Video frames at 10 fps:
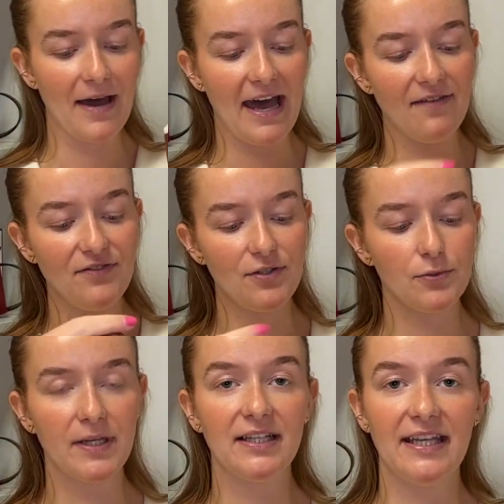I have just
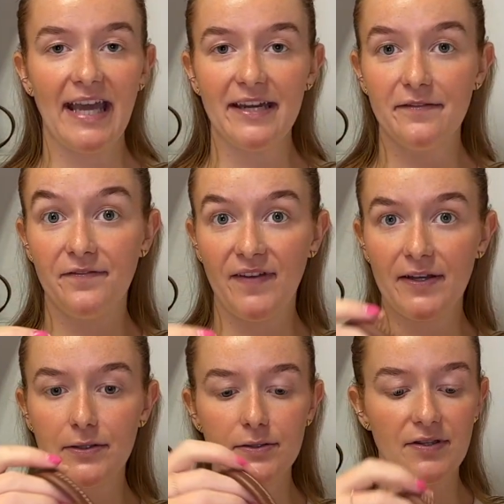quickly kind of
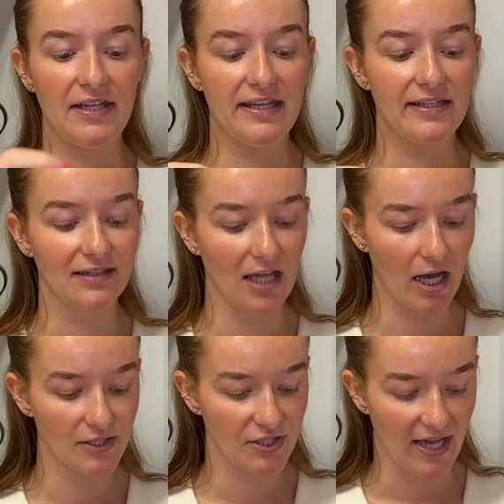filled the
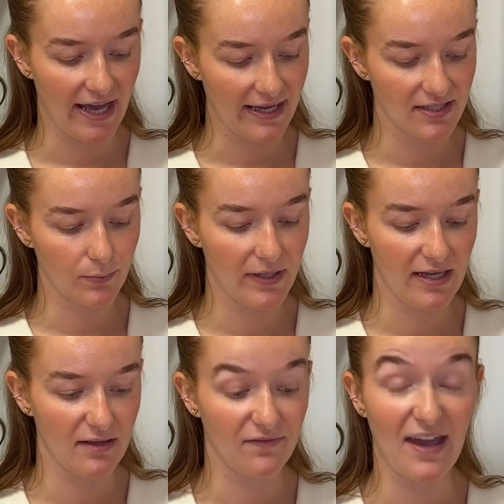large size
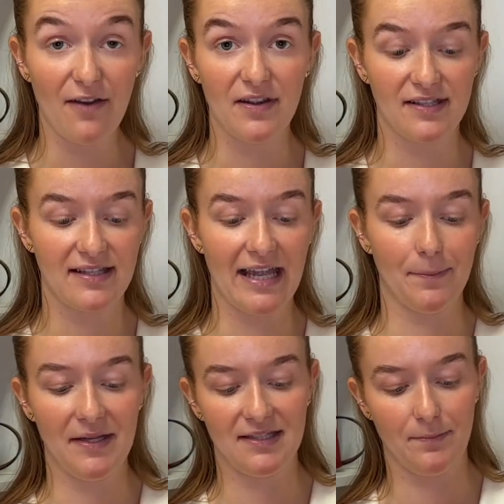with various like
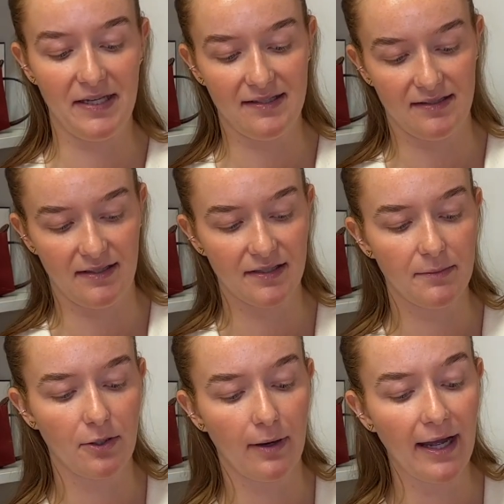bits and pieces. It's gonna
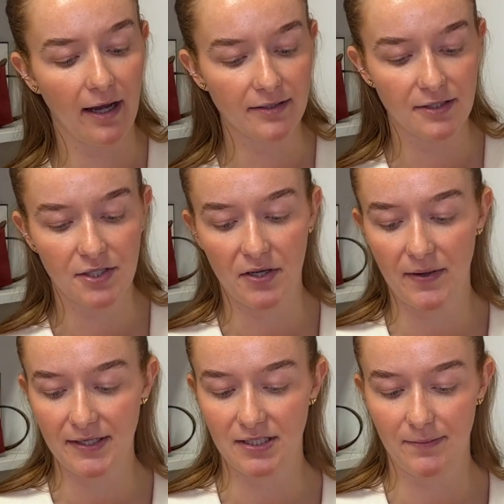be quite hard to show you
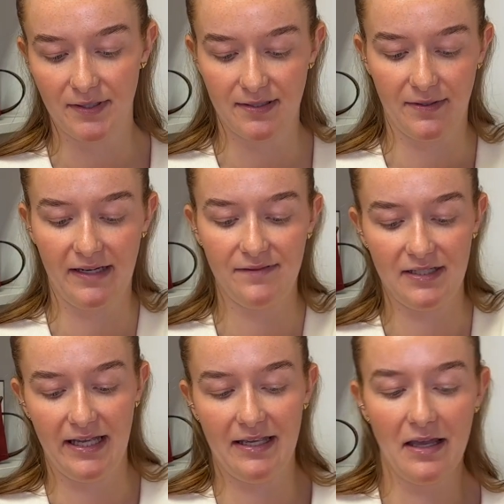actually, because I'm gonna have to
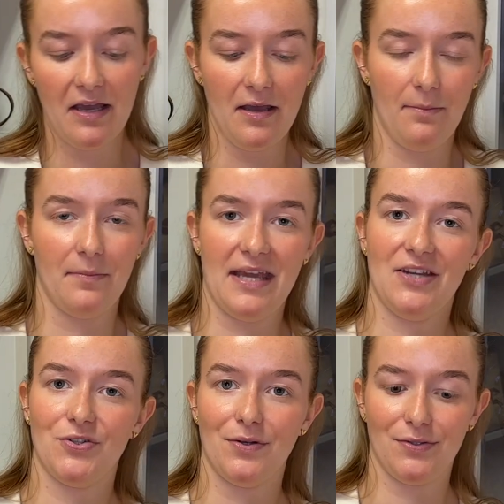like make
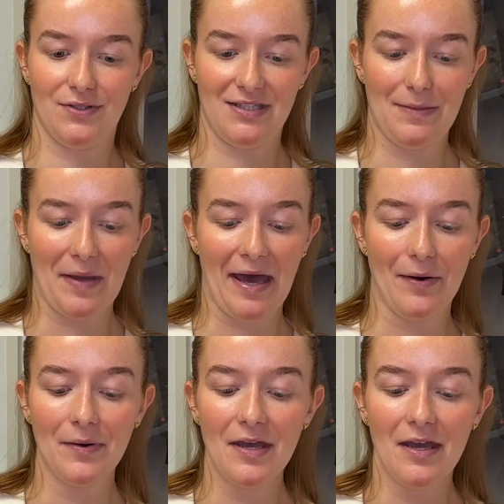sure it all doesn't tip
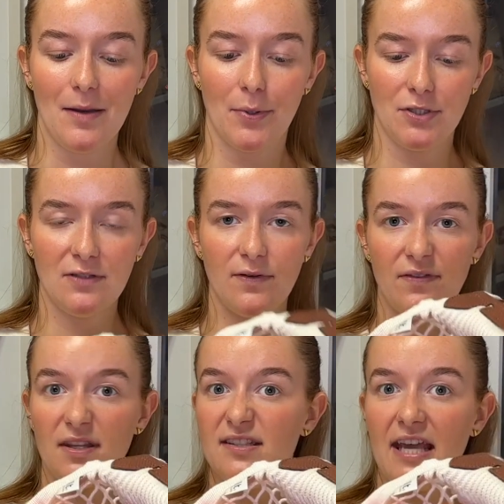out. But just for
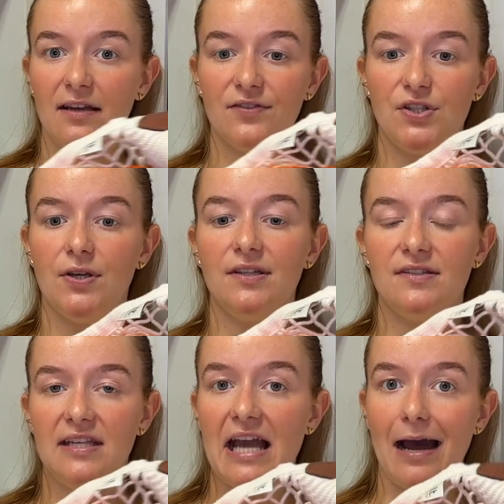the sake of so you can
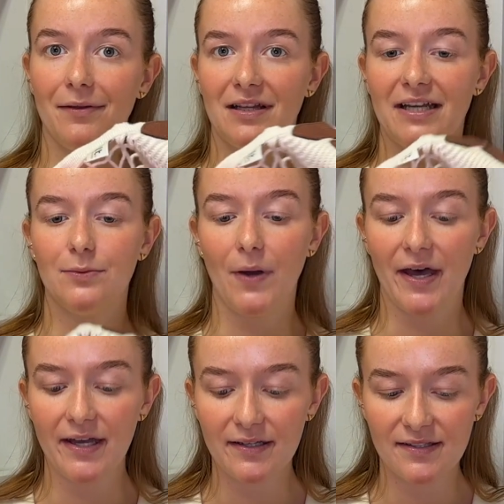see how the liner
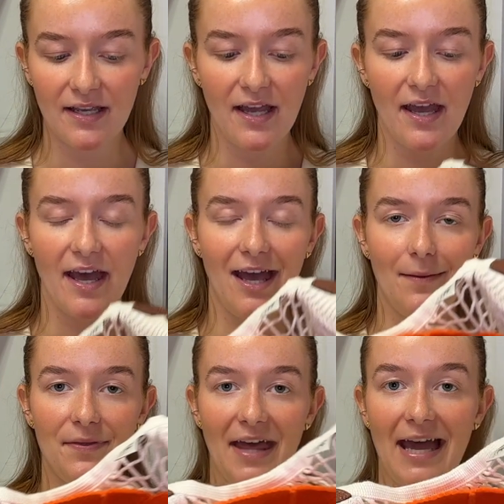works,
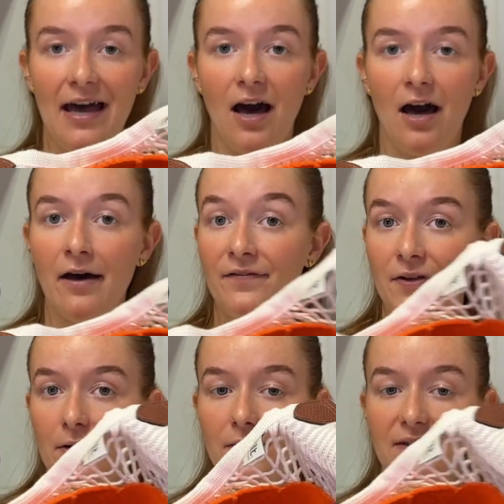there are a
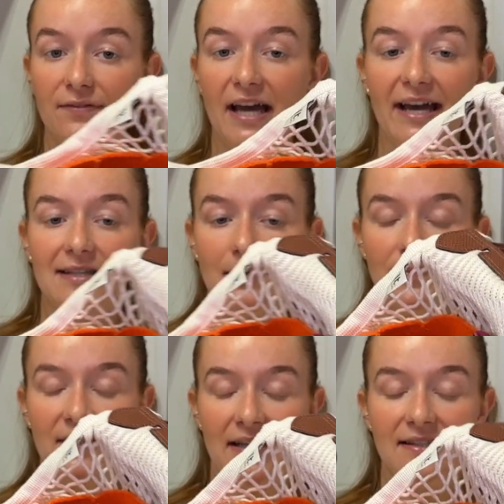few different
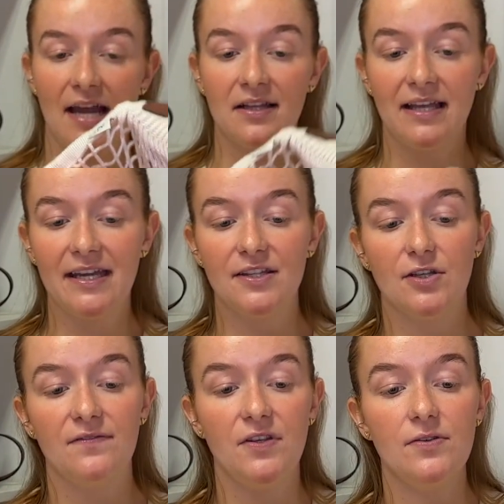items inside the liner. So
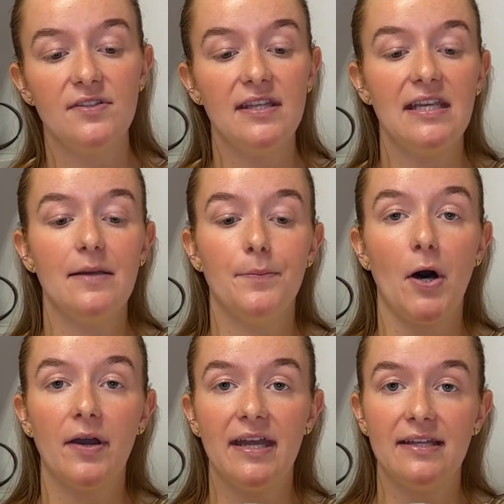I've used the
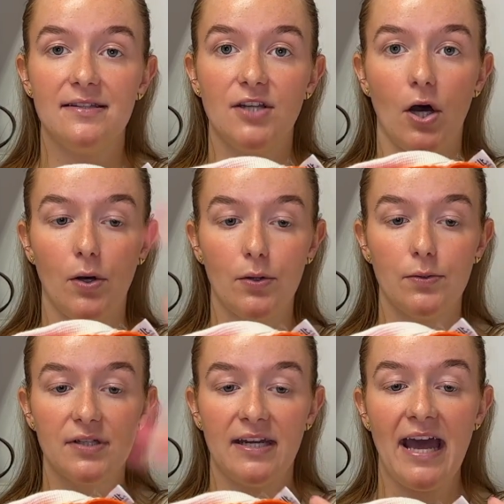pockets to
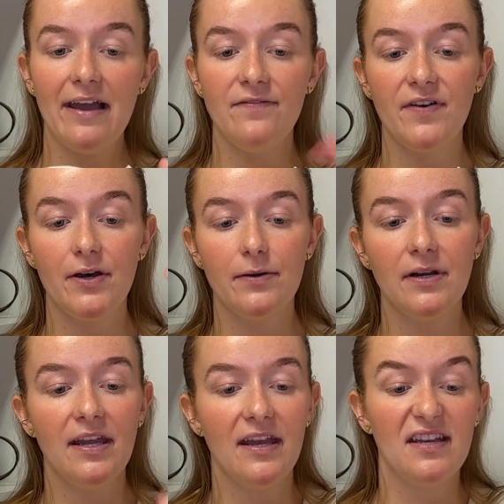hold an iPhone,
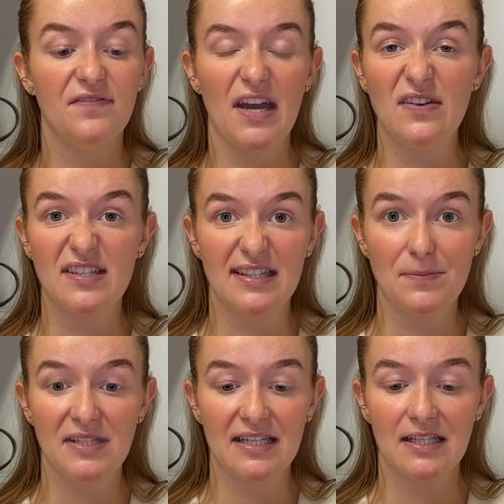various
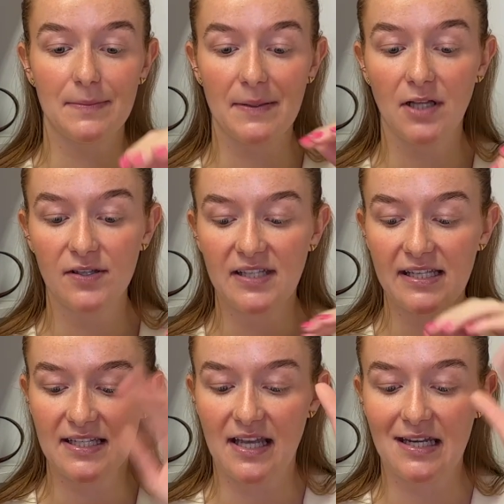lipsticks and lip
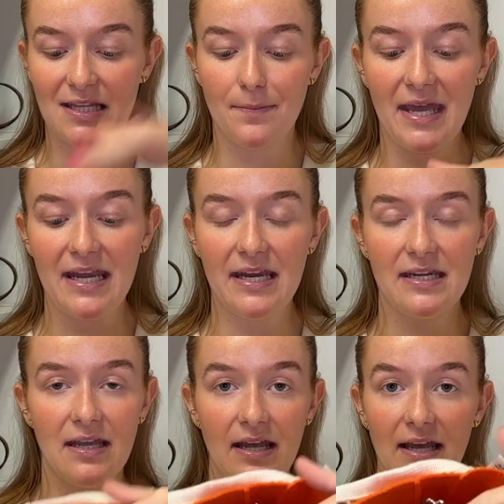glosses, and then in the
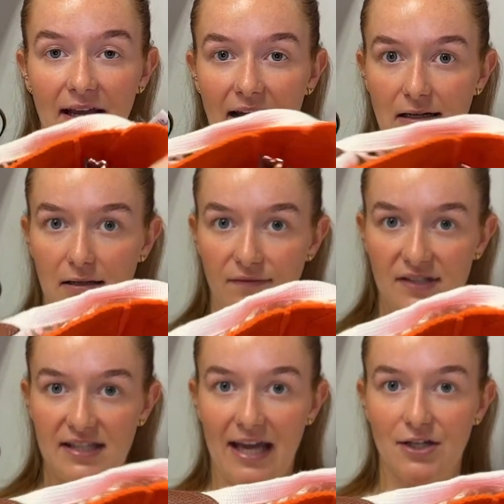main kind of
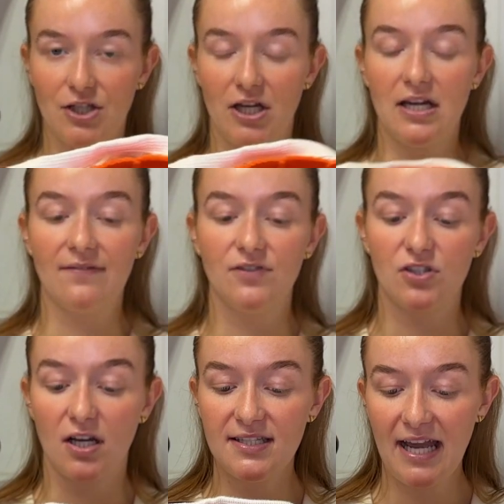section I've just
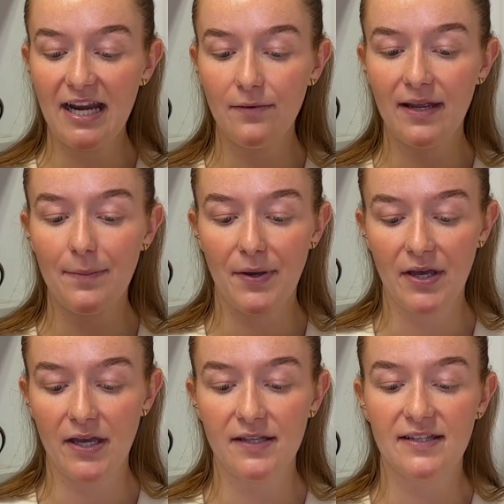got a diary, a
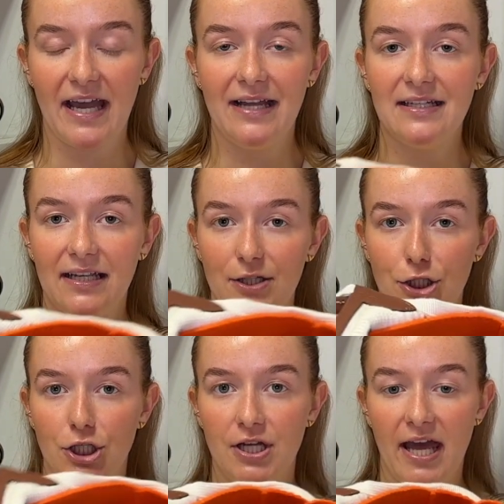purse, and like a
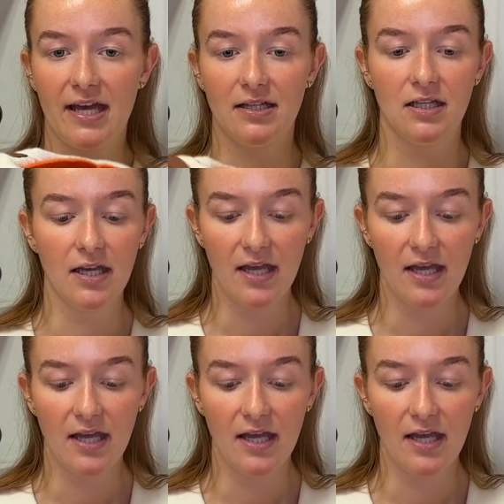Chanel